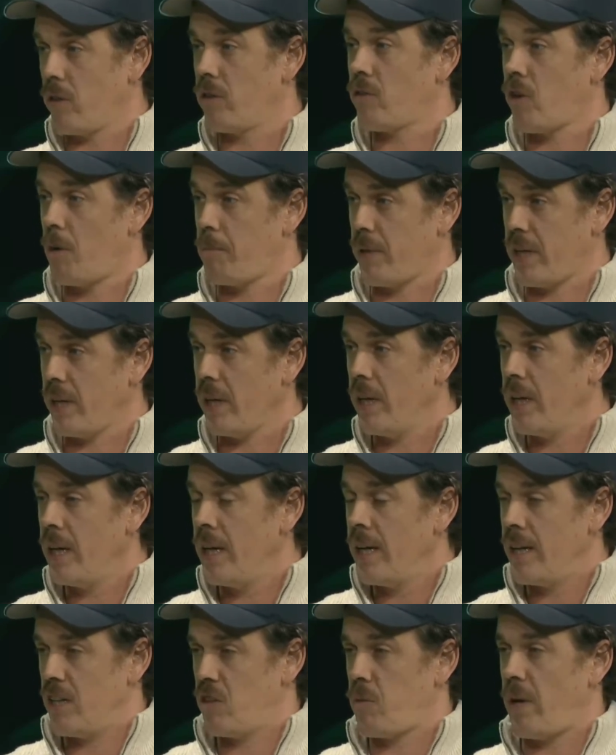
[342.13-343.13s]
topic.
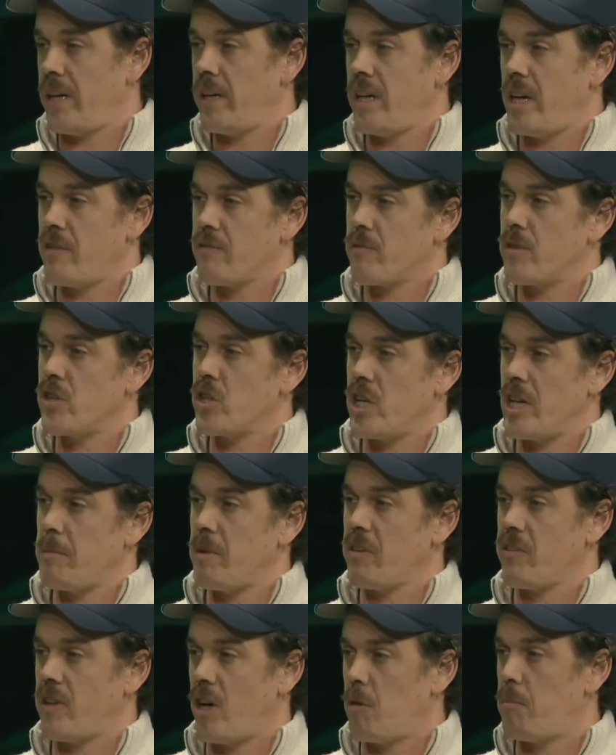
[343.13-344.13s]
The 20th regime
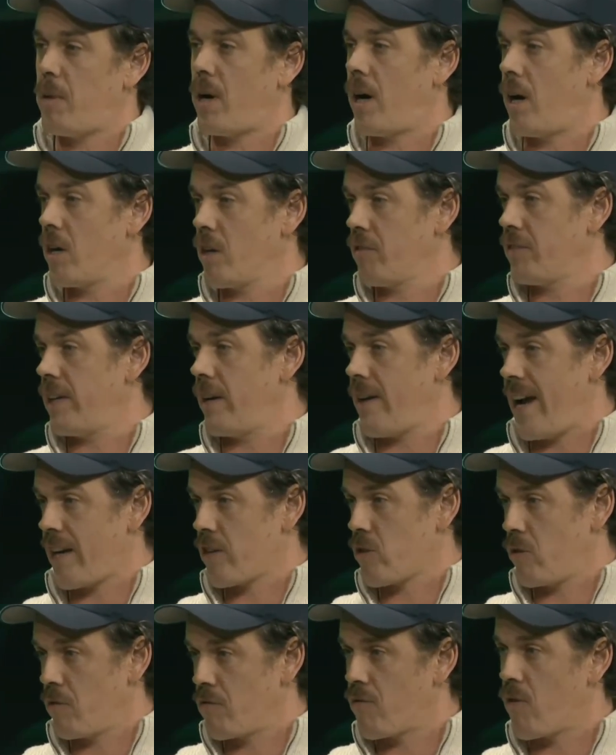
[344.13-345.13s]
is now part of their
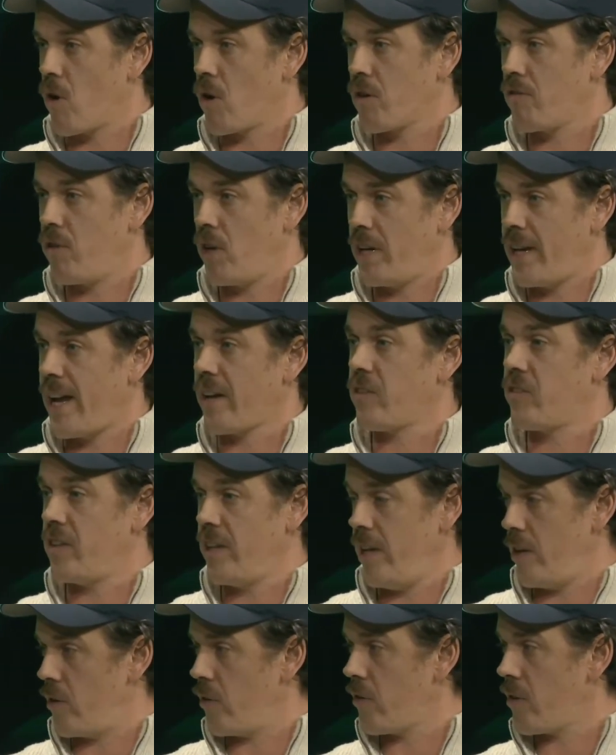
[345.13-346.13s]
actual work for the next
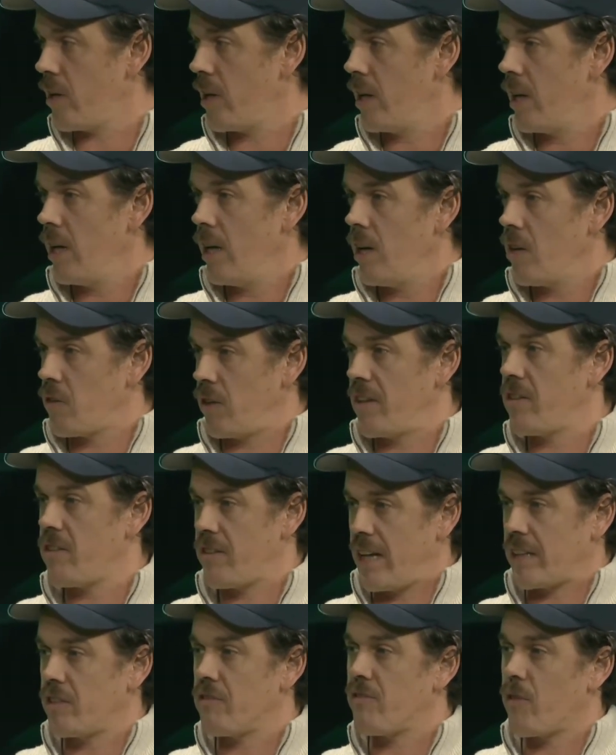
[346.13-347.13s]
years. So this is
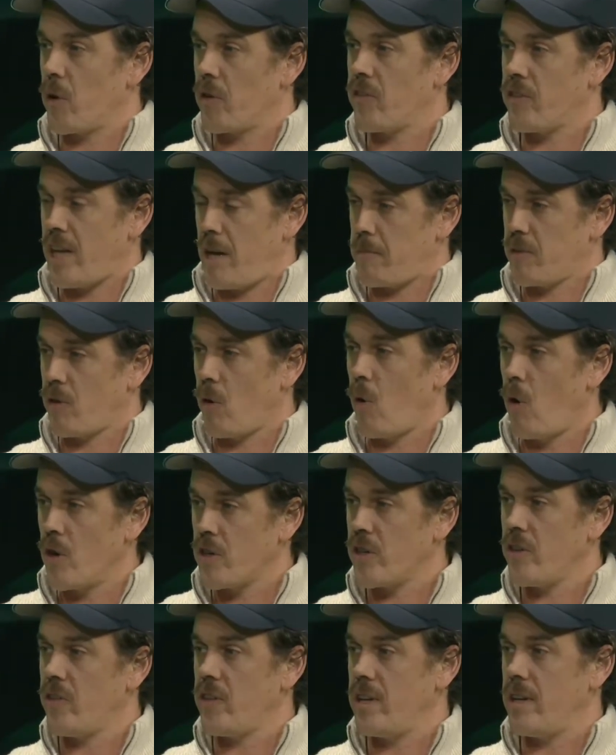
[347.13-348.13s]
like the first step. So
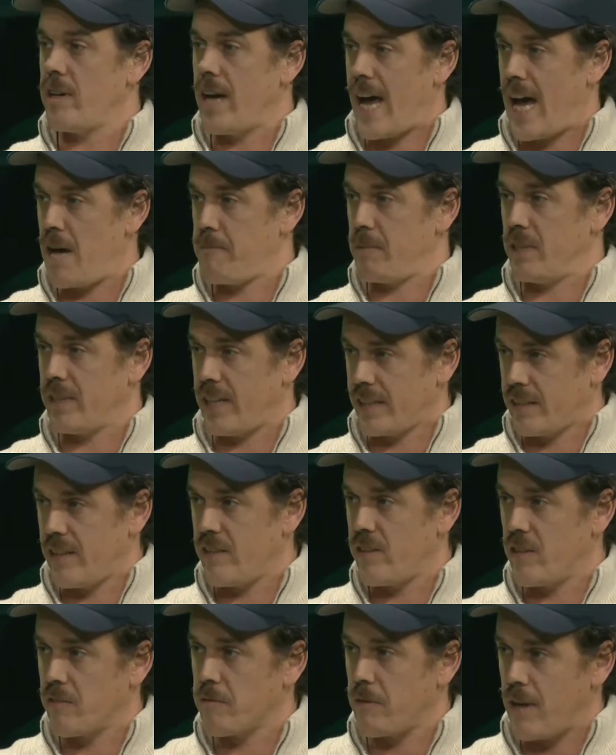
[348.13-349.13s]
urgency happened, like
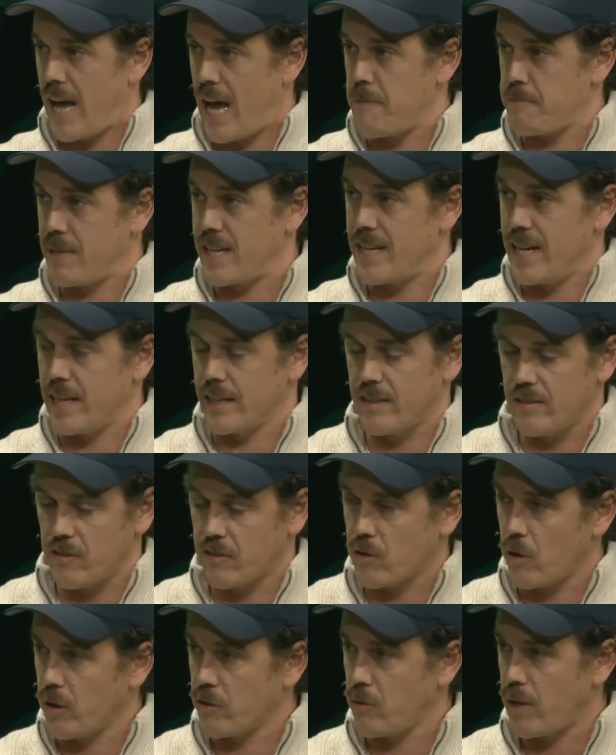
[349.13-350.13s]
this is happening, this
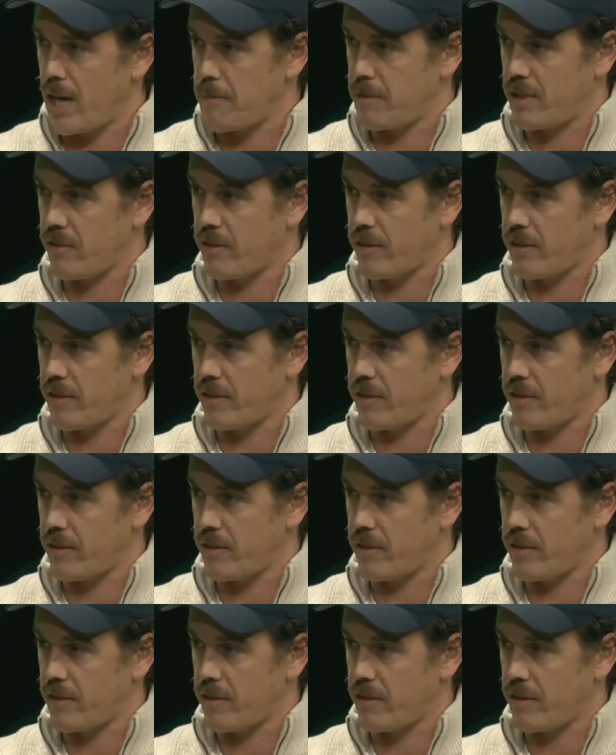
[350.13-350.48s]
is going to happen